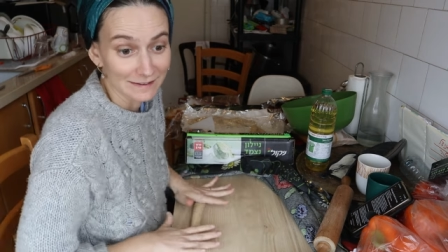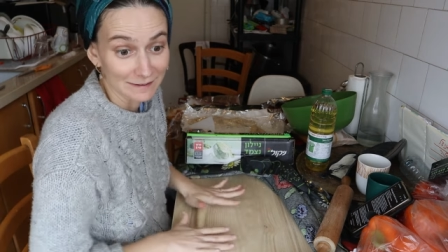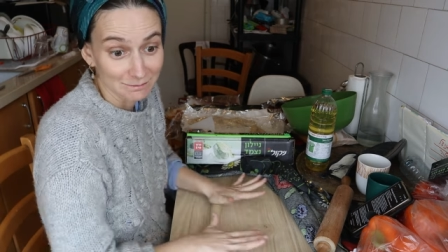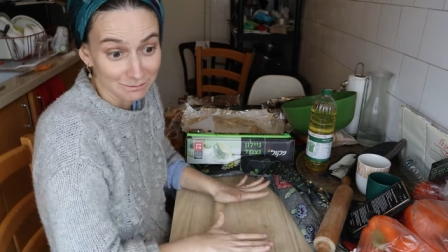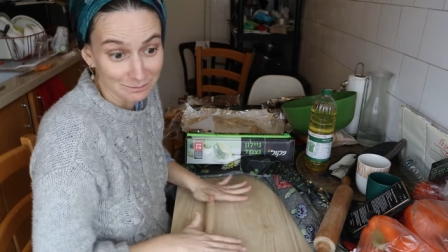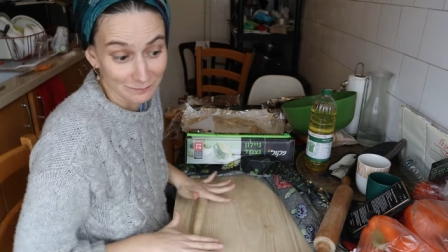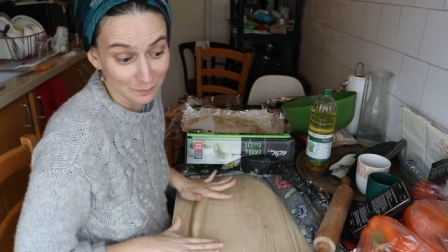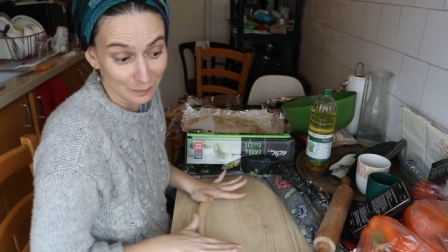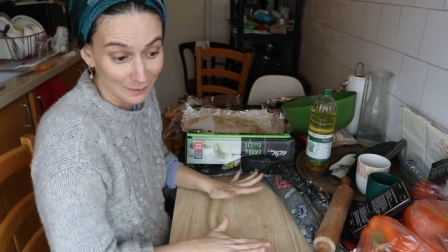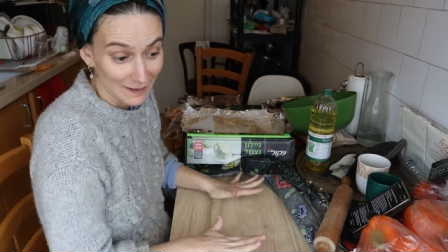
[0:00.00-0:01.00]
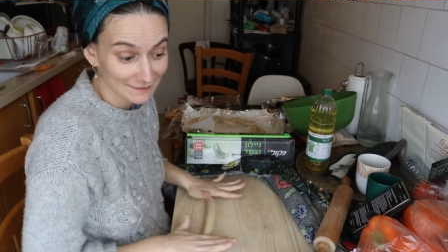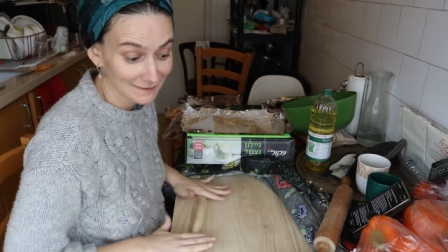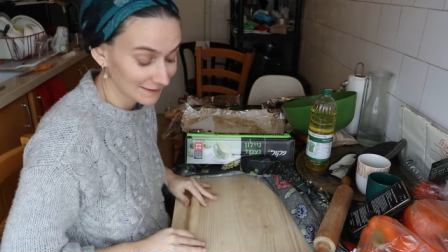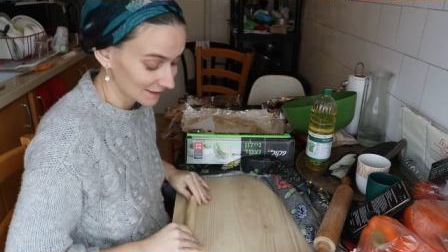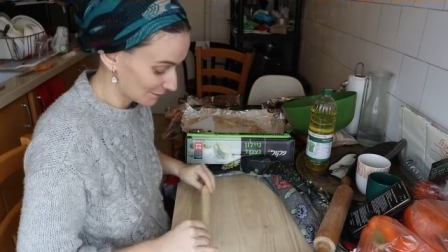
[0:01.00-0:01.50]
like,
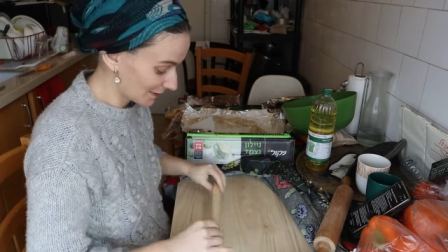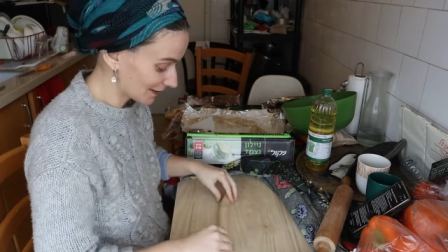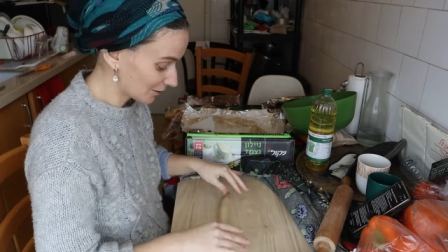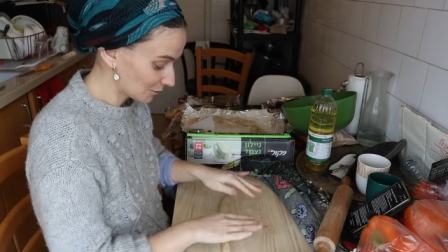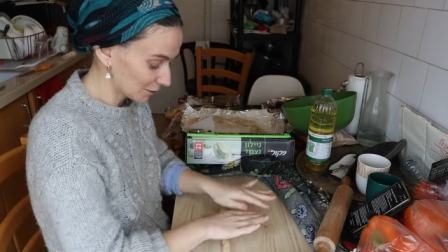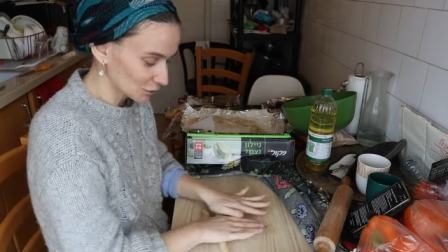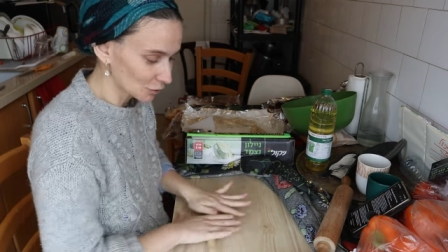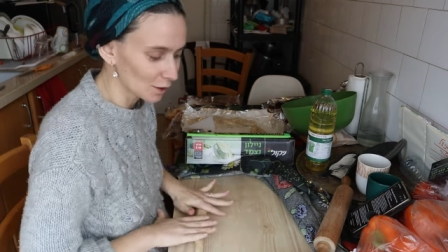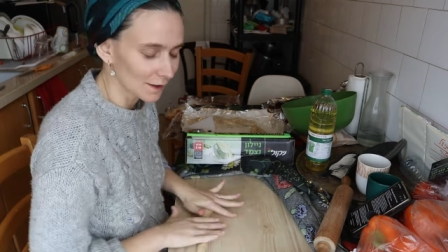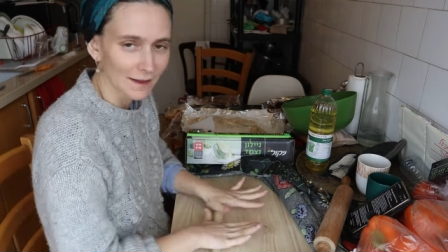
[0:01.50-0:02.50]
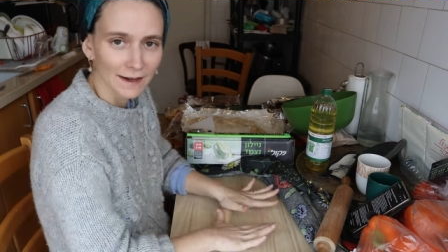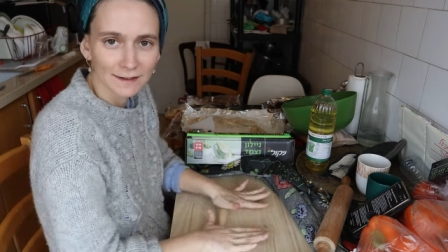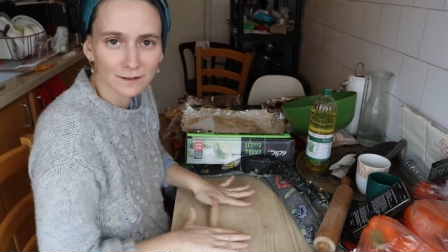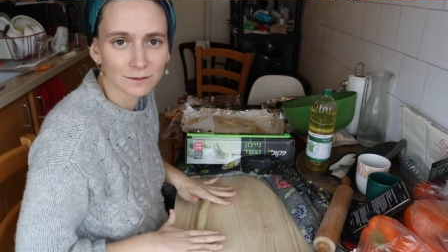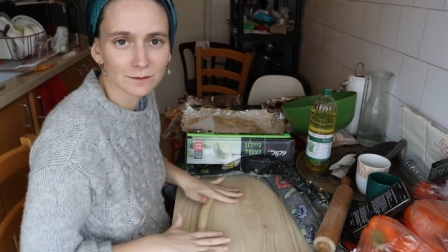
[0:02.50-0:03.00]
practically speaking, we saw
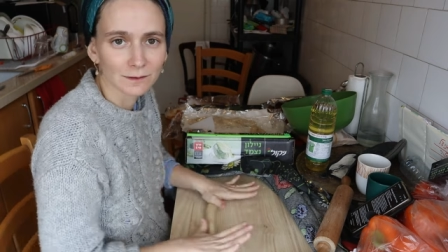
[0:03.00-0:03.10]
that